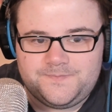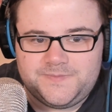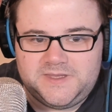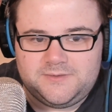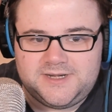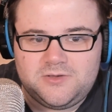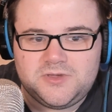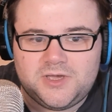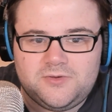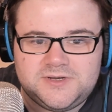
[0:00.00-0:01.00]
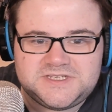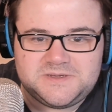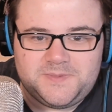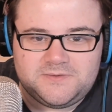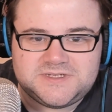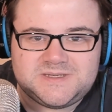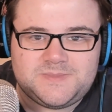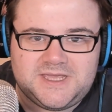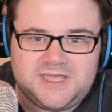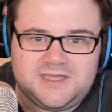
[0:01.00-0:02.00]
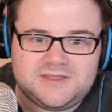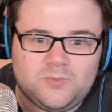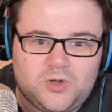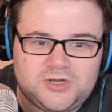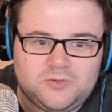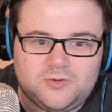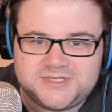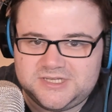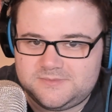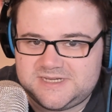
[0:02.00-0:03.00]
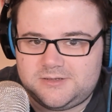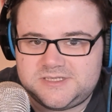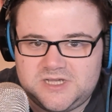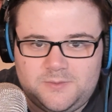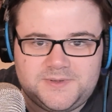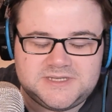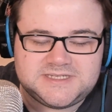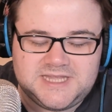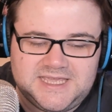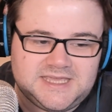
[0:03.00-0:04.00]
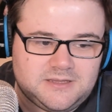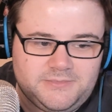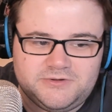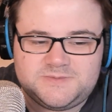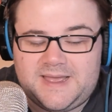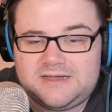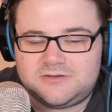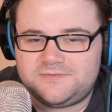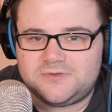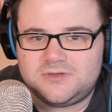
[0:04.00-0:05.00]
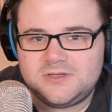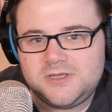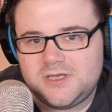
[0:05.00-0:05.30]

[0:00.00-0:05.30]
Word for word: you know, I know Gon is supposed to be the one who always comes out on top and is, like, the most powerful.